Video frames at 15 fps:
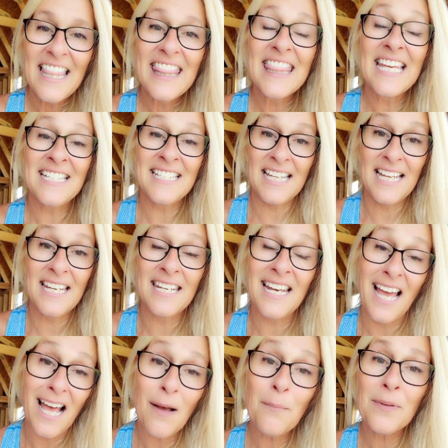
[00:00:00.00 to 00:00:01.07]
than to
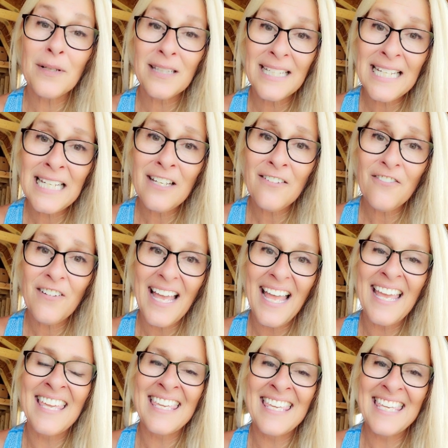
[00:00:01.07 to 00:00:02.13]
not believe
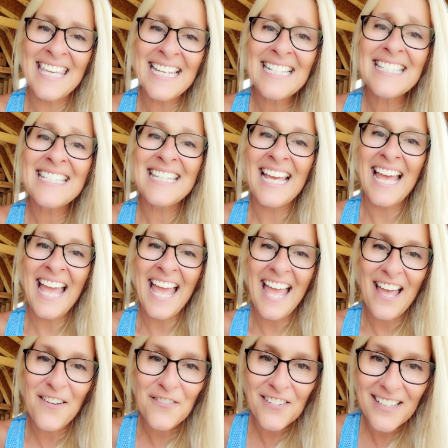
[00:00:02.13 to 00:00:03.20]
and get to
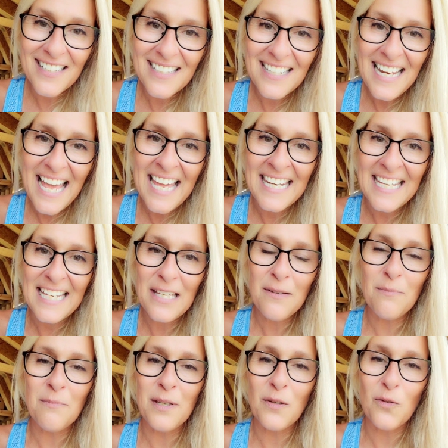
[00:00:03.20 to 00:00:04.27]
heaven and
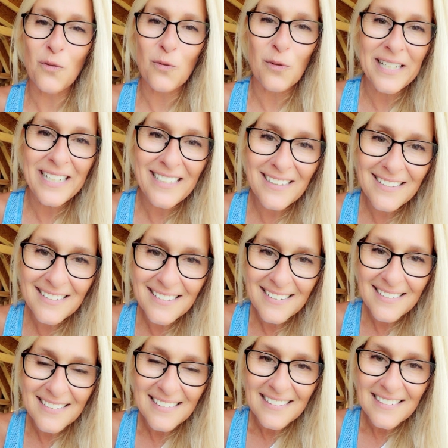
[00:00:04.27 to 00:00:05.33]
it be real.
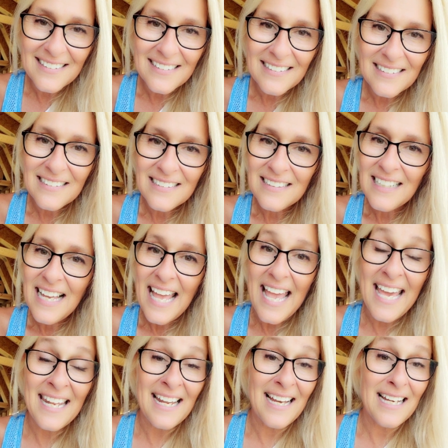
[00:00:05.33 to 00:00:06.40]

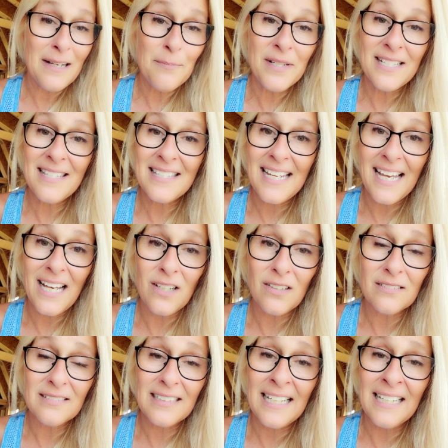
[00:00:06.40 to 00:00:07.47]
And I missed out,
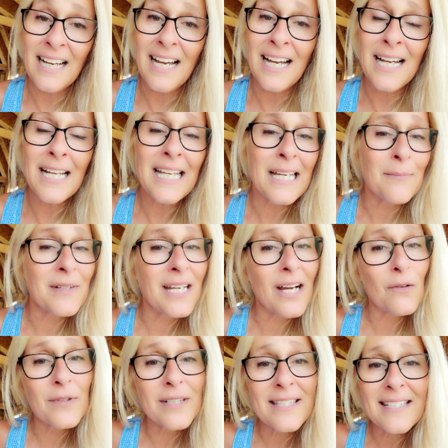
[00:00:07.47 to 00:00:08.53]
and I am
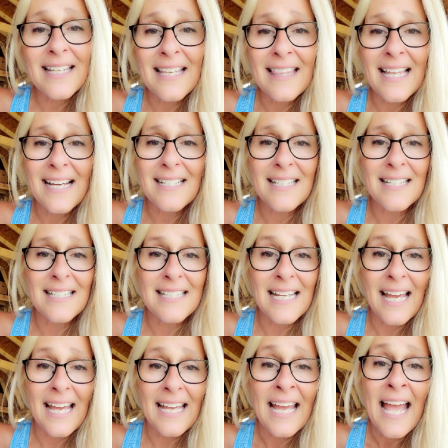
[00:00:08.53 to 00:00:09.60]
not risking that
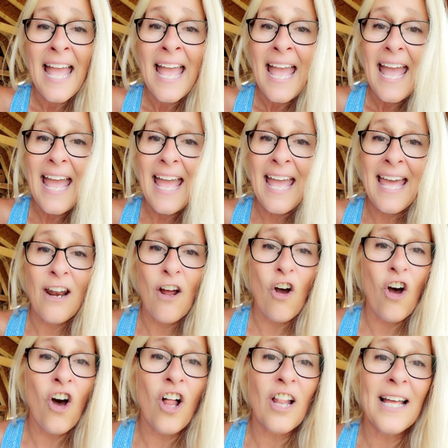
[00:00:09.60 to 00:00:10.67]
today.
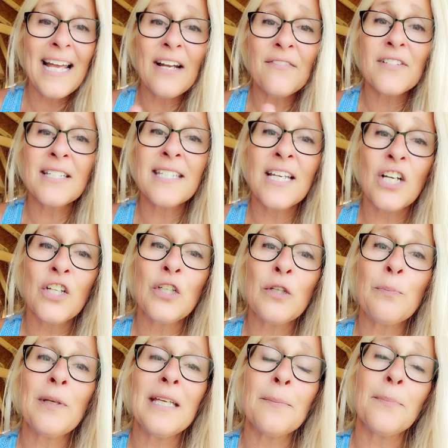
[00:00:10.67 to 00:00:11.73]
And all I have to tell
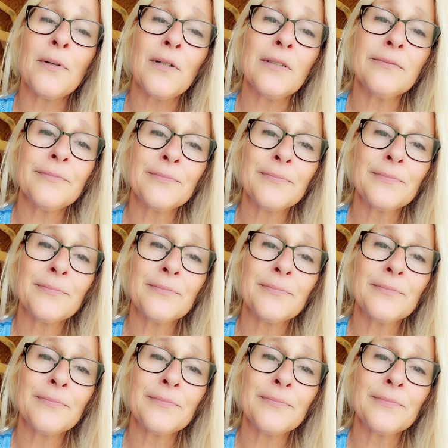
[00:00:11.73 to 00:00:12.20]
you, people